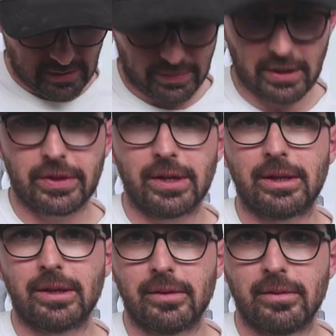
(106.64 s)
but I
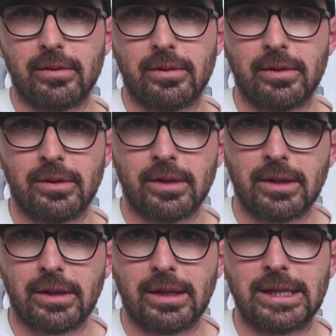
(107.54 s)
think
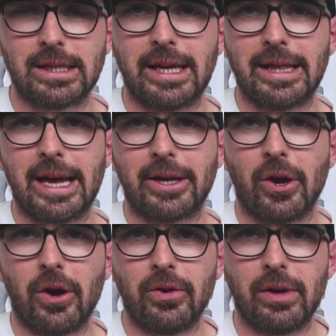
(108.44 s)
he's letting that
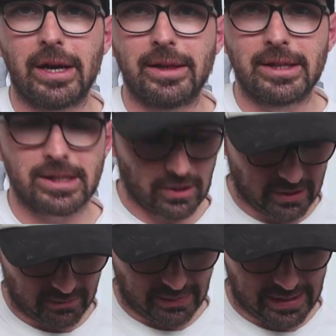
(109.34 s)
go and then
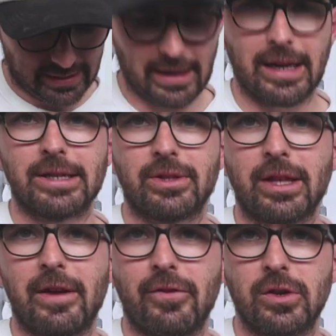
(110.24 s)
sliding back, and he's got
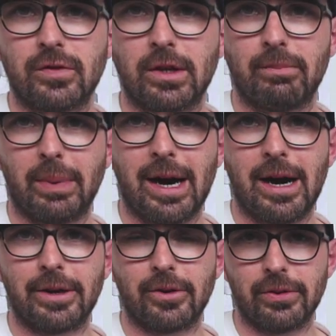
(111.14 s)
that first finger
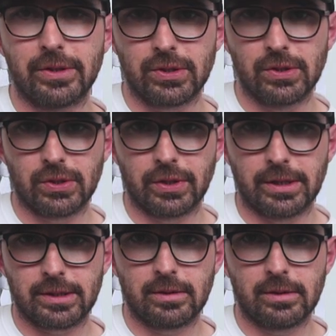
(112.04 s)
barred on the 2 strings.